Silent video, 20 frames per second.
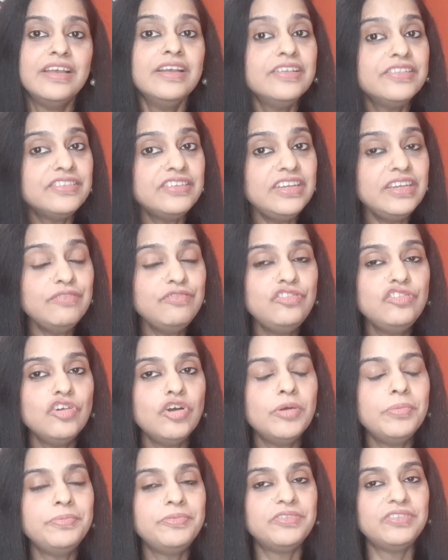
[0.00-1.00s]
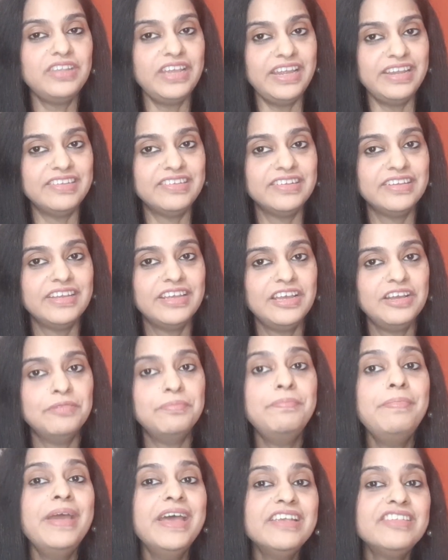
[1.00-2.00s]
Steve Jobs said,
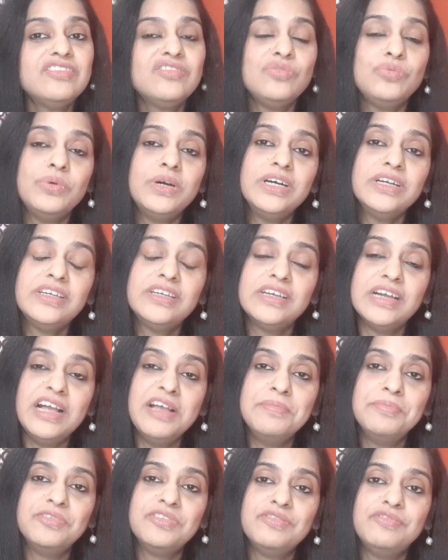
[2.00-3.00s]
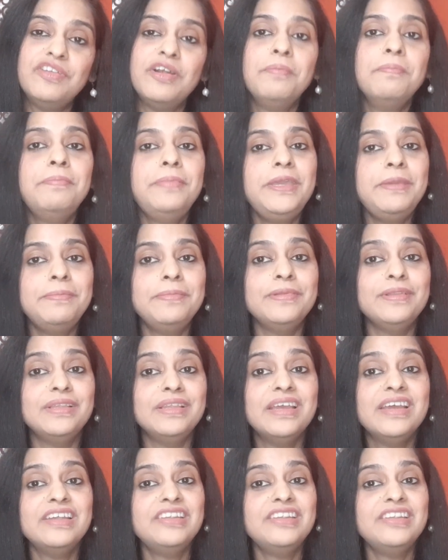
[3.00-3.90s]
"Best work comes from people